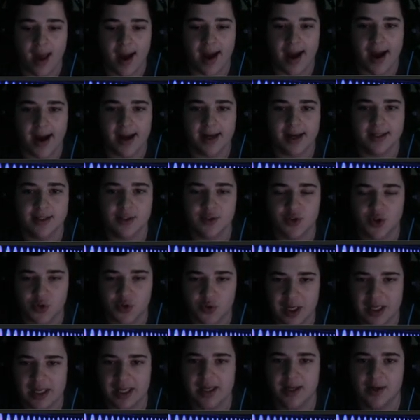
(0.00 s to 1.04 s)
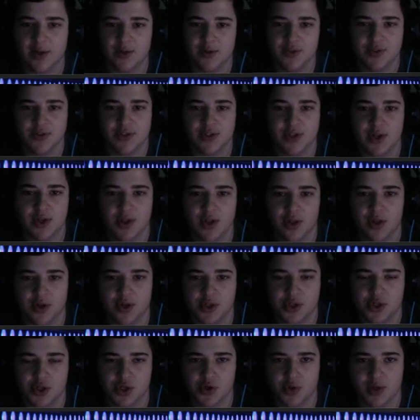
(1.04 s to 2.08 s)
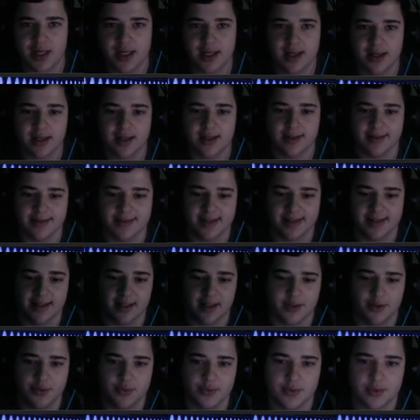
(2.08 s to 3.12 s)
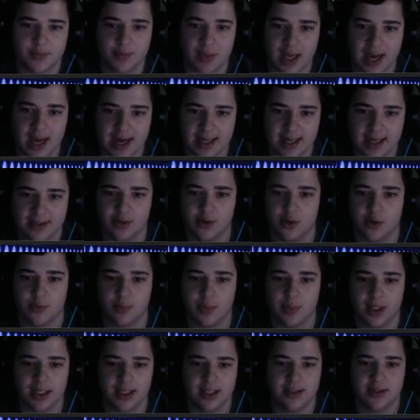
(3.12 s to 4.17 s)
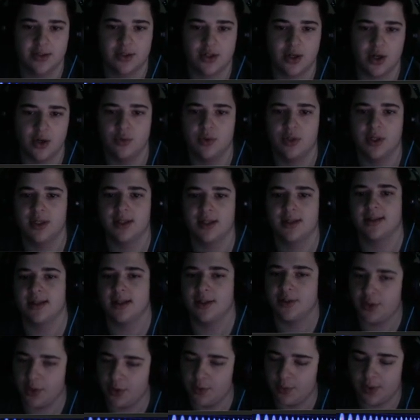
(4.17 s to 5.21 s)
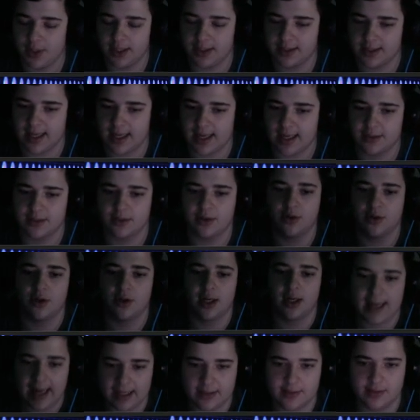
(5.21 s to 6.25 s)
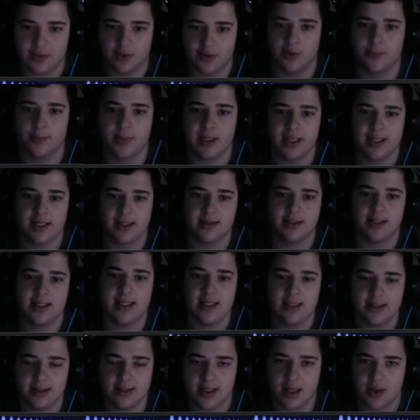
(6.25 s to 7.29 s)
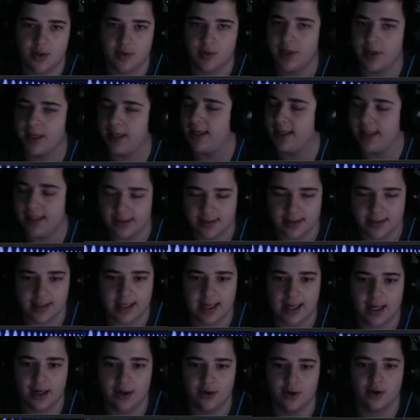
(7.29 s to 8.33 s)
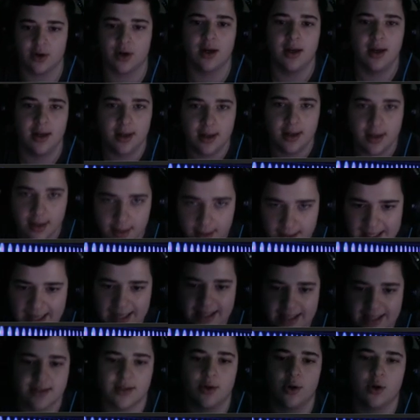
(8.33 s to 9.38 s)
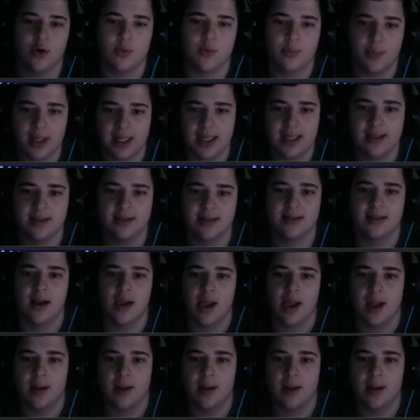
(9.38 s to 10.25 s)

And it's 3 neons. The streak continues. Catalogue, please. Goldust, I don't think's catalogue. Catalogue, please. EC3 isn't catalogue. Catalogue, please.